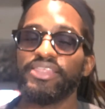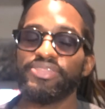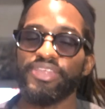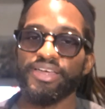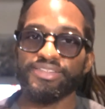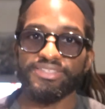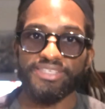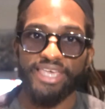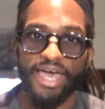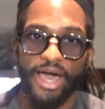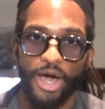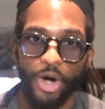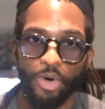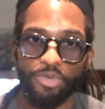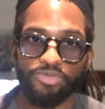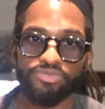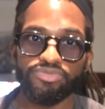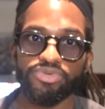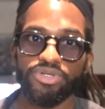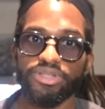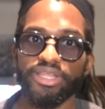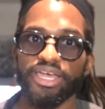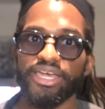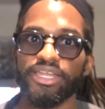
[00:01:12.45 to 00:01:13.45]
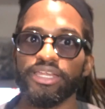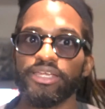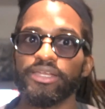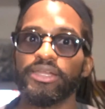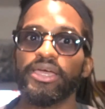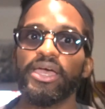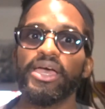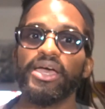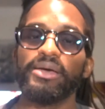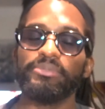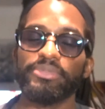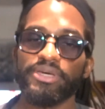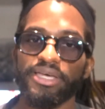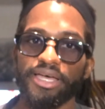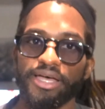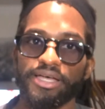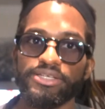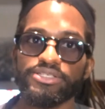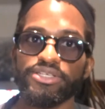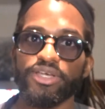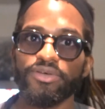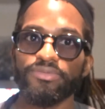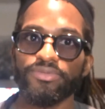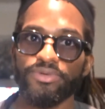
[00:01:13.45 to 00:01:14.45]
that's health related,
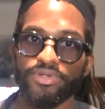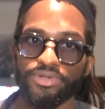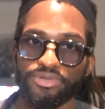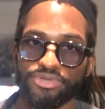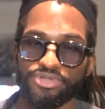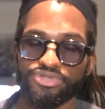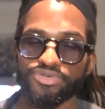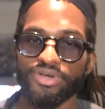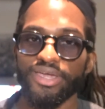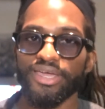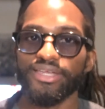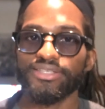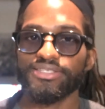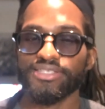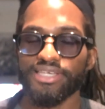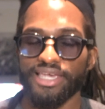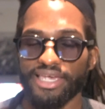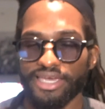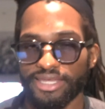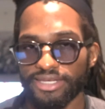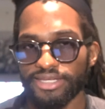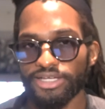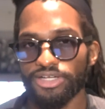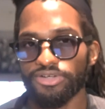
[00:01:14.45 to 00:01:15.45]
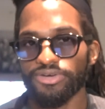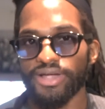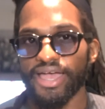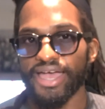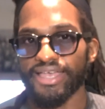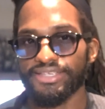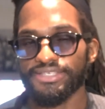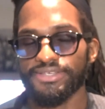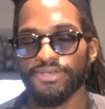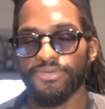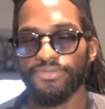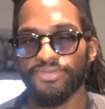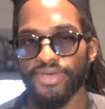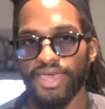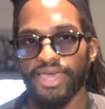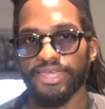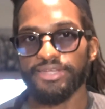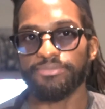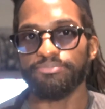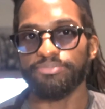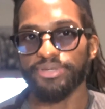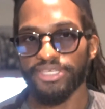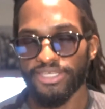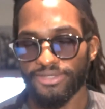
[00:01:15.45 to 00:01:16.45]
because of nutrients and grass
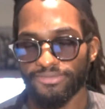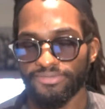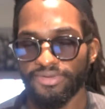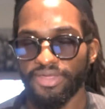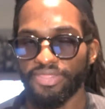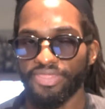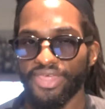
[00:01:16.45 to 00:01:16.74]
fed beef,